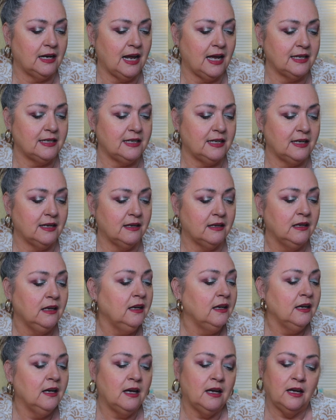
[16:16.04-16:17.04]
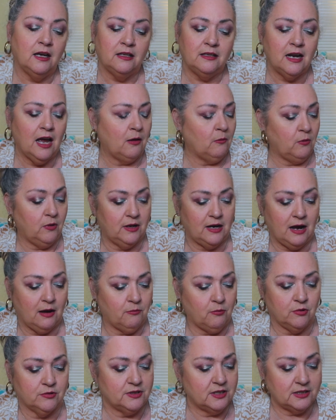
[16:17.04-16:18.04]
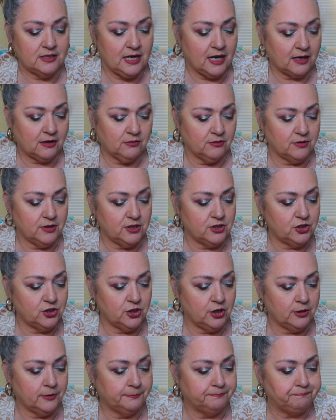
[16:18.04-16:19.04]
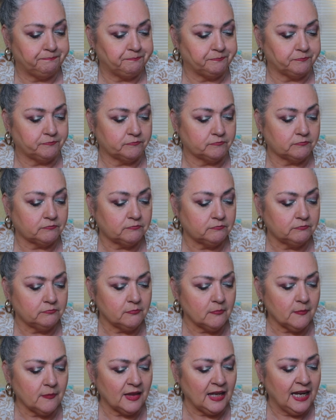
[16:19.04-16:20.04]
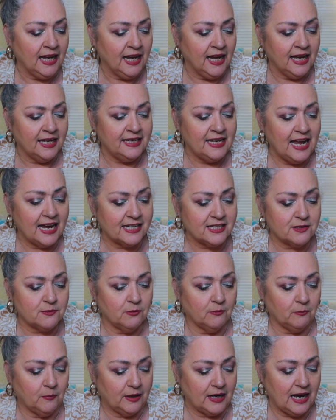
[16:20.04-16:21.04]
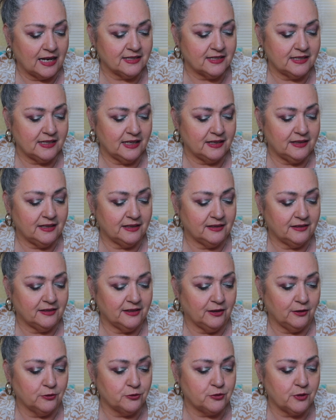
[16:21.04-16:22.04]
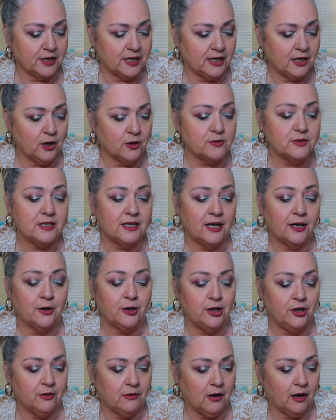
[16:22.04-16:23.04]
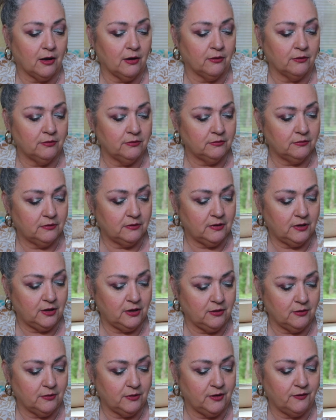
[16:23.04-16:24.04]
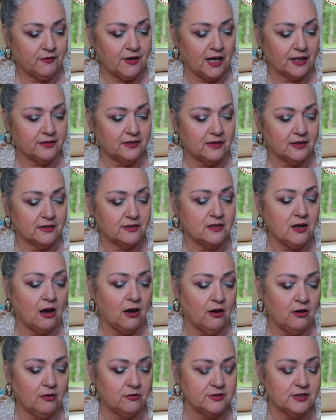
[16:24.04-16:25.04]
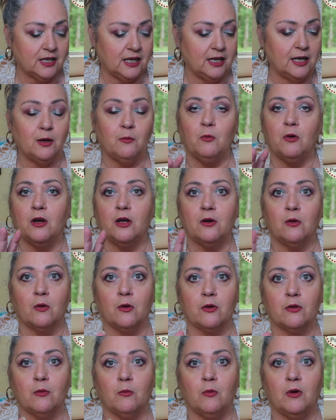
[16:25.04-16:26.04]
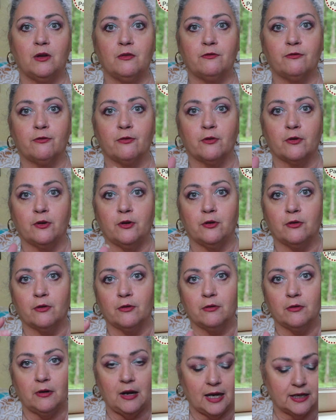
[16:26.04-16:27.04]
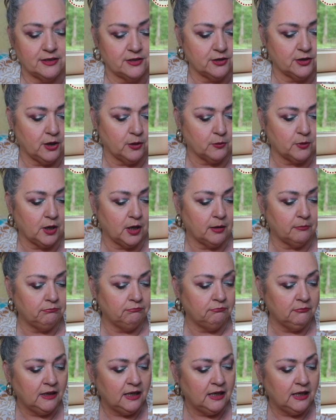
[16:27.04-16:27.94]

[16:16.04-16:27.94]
idea. Not one I want to tackle this year. Next, when I said the little drink cozy, here you go. You've got the tall, skinny one or the one for your like to-go cup.